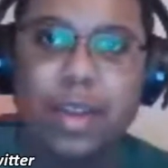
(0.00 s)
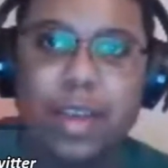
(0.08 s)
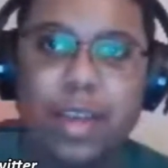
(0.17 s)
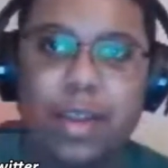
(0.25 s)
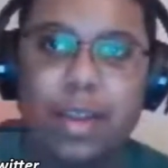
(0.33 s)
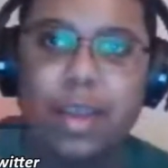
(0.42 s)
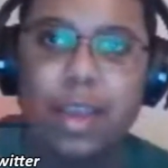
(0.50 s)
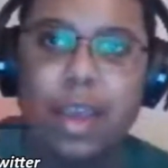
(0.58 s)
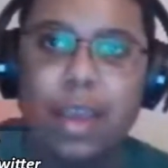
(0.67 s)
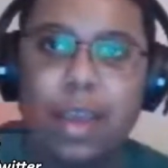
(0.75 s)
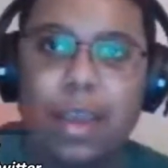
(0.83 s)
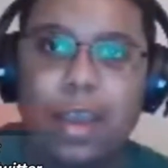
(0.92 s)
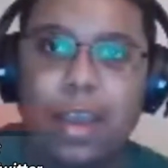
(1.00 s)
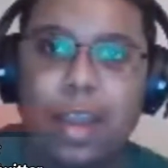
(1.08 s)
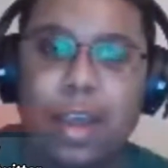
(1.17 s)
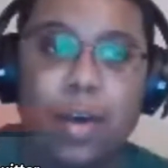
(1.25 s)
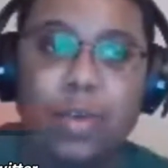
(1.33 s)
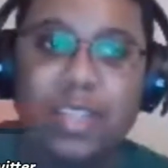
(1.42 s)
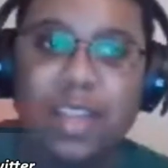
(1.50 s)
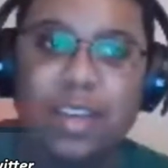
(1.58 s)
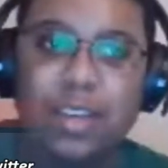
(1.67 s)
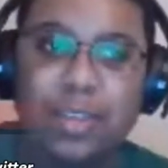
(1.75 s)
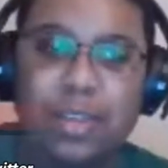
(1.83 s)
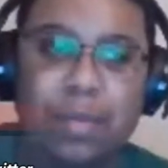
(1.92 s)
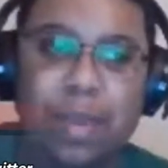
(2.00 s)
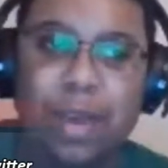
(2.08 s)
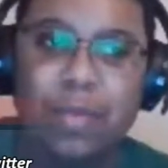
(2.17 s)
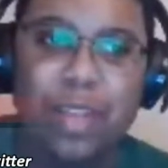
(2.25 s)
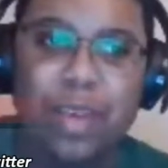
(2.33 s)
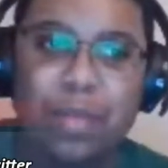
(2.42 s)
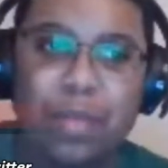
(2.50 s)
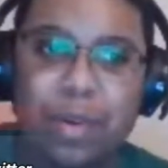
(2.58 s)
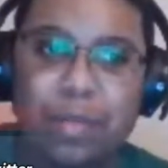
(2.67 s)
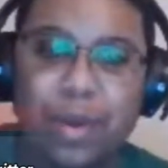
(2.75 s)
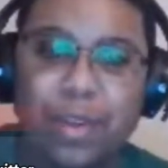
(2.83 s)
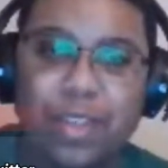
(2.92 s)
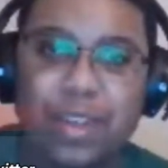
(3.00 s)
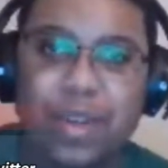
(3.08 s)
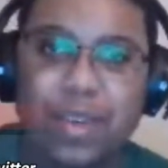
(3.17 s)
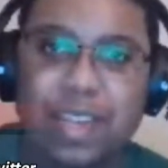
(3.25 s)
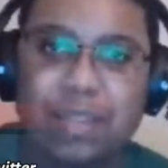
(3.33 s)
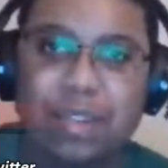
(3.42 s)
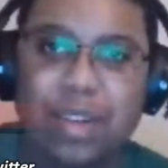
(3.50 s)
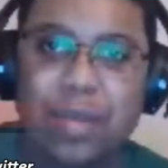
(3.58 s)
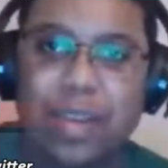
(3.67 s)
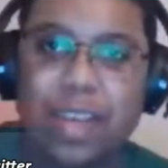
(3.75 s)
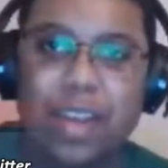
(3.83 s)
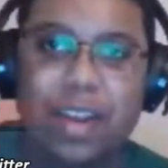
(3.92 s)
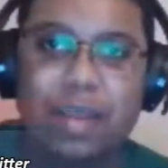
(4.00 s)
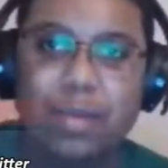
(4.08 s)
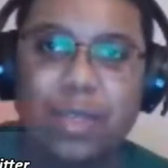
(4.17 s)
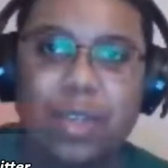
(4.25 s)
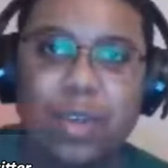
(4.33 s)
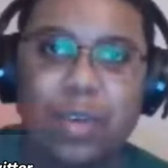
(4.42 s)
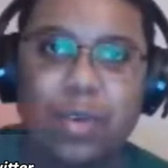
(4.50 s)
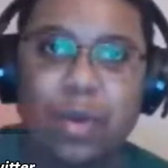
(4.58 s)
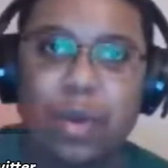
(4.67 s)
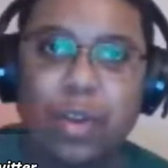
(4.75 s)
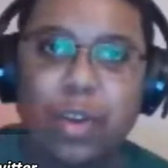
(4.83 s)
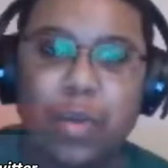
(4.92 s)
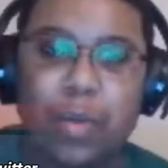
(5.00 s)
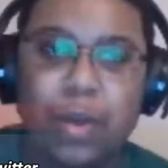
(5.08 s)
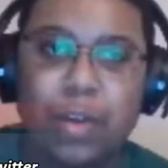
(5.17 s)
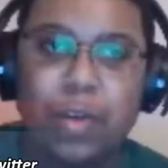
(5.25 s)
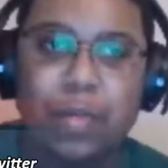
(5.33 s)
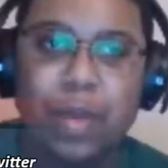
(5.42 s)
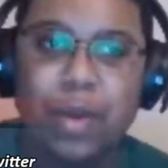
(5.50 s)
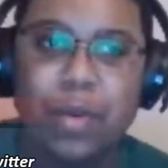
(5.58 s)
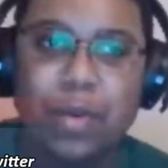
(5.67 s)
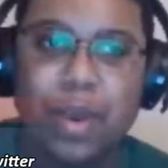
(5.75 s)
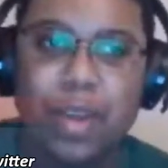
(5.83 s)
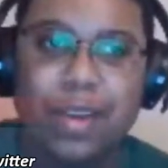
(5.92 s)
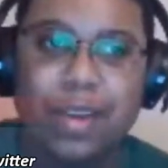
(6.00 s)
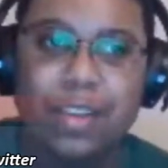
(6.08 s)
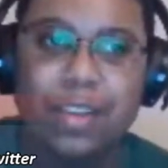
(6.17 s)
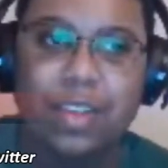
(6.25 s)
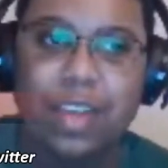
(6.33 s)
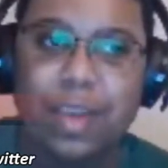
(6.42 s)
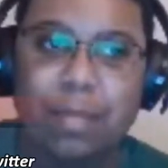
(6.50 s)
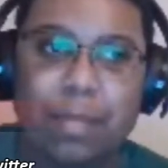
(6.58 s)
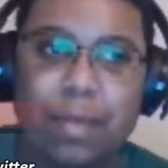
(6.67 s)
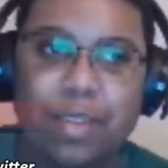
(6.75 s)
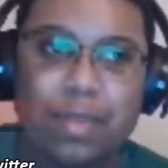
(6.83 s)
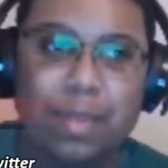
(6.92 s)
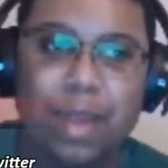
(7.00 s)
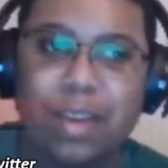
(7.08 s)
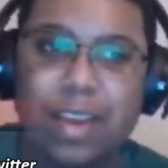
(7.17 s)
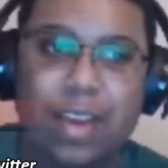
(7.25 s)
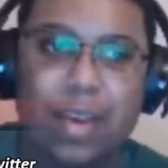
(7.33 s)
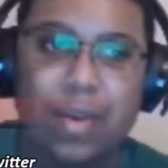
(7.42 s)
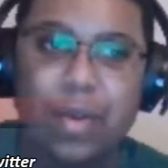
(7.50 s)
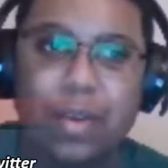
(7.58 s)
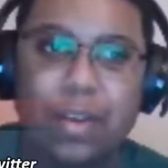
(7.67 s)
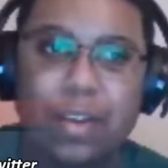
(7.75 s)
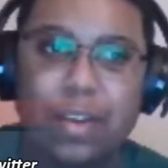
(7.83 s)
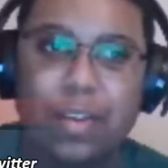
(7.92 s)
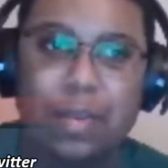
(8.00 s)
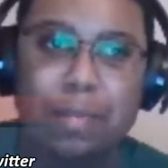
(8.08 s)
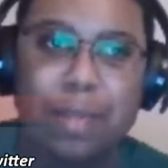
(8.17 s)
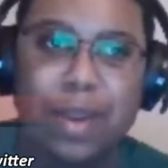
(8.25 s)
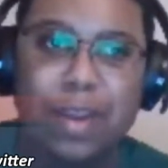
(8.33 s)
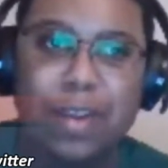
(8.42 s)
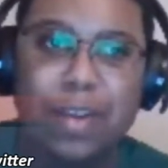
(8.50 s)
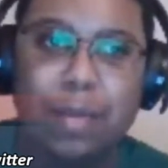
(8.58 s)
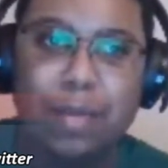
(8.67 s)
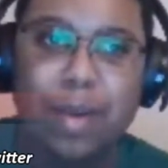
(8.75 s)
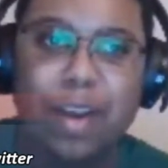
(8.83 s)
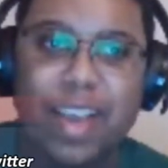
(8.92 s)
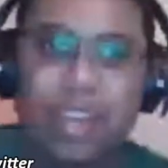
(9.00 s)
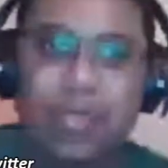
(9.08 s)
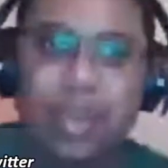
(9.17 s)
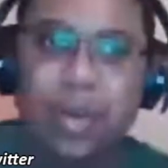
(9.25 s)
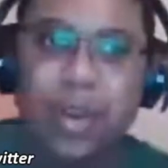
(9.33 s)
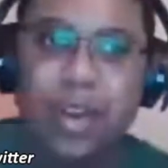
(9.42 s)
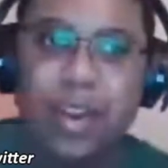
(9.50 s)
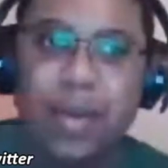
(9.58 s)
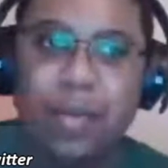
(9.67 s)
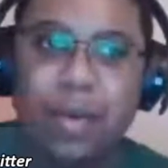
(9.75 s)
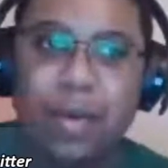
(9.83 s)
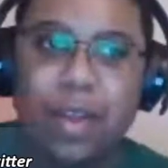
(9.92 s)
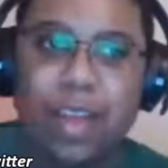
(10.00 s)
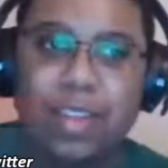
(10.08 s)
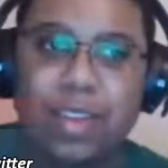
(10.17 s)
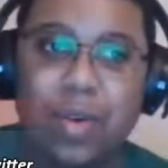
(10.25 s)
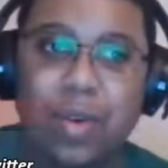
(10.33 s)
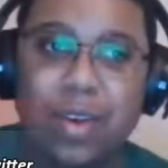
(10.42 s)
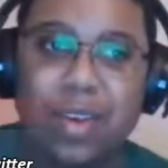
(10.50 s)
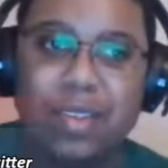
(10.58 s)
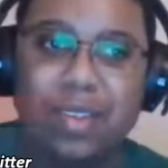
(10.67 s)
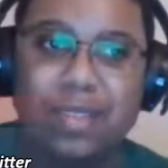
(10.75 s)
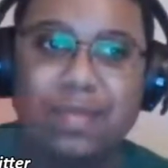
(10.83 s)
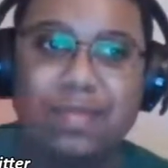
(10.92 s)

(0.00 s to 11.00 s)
And and I always I use I'm not really a morning person. I always have trouble getting up. So no no better way to get my, my day going. You know, than being on here on broadcast with the Grid Network as always.